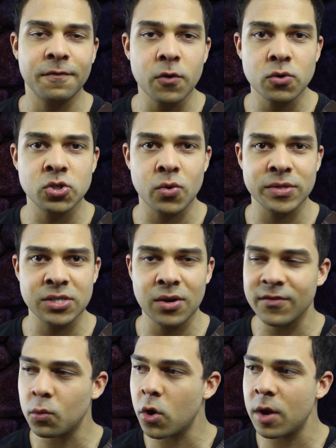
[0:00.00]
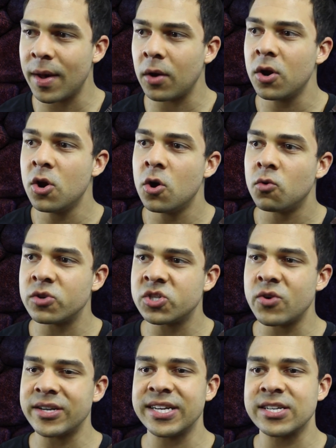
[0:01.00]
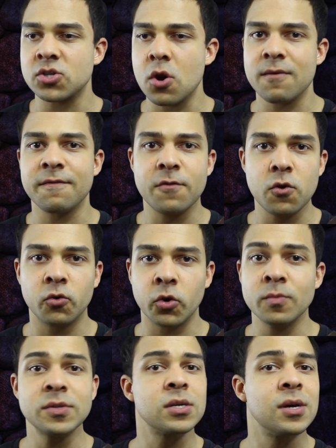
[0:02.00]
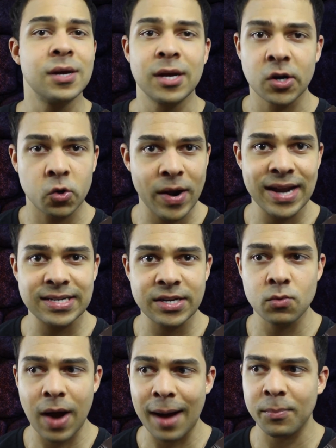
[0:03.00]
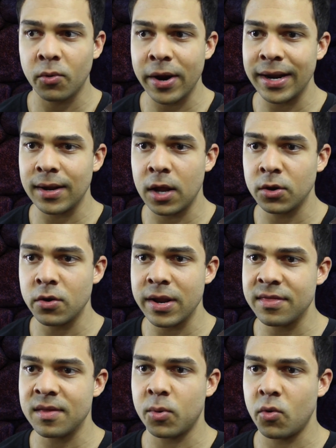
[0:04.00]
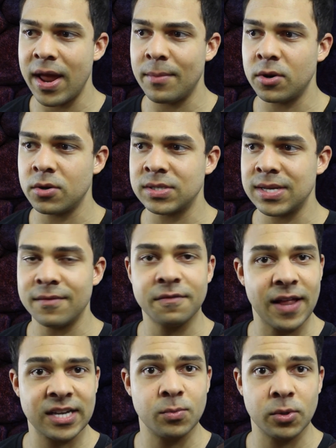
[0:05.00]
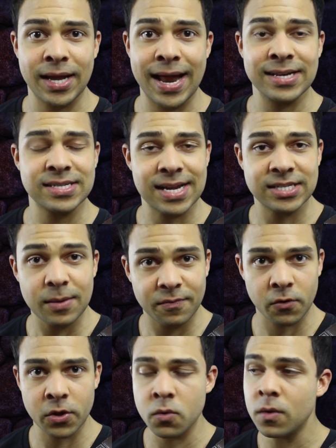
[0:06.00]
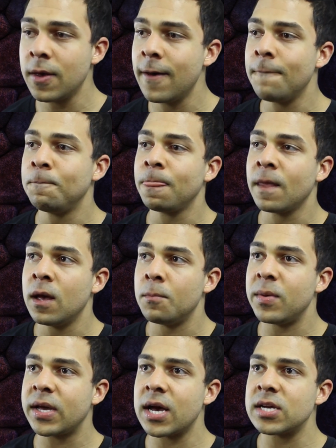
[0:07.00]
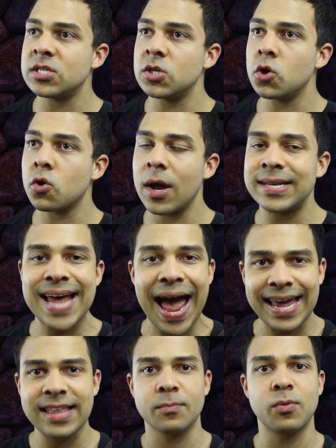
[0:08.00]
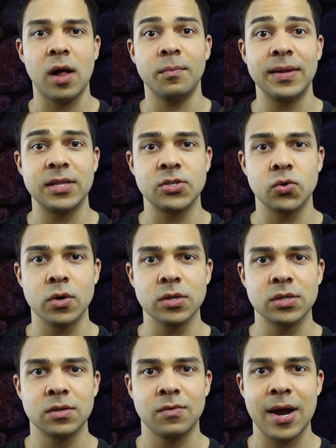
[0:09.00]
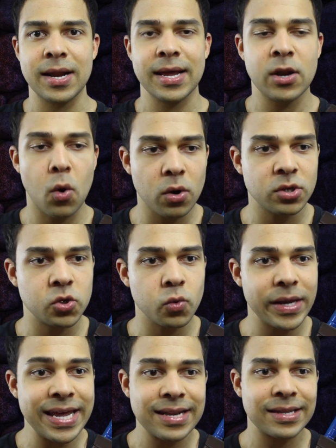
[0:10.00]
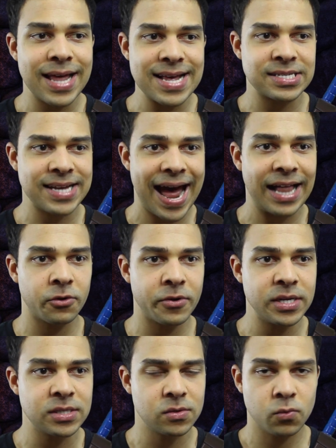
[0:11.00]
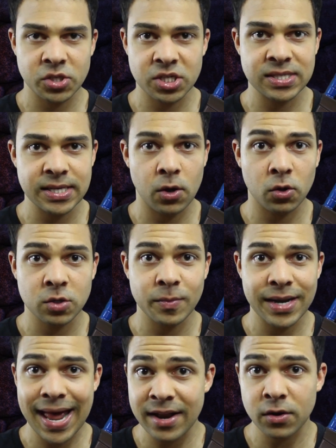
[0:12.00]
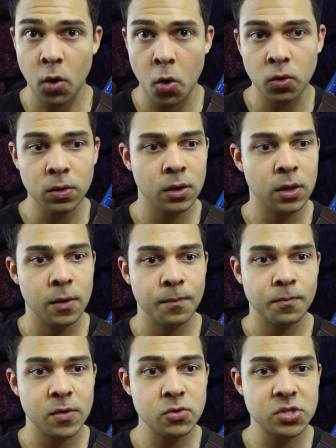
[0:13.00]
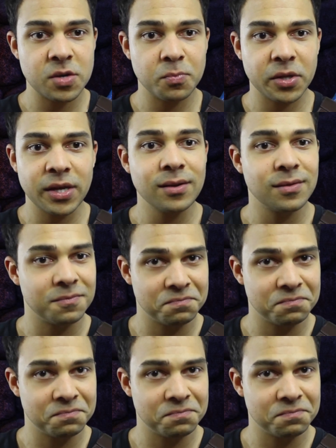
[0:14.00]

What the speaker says: food choices. You don't have to worry about restricting certain food groups. Granted, you operate underneath the parameters that flexible dieting sets up for you because you're attacking the problem at the source, right? In order to eat less calories, which is the ultimate end goal, you simply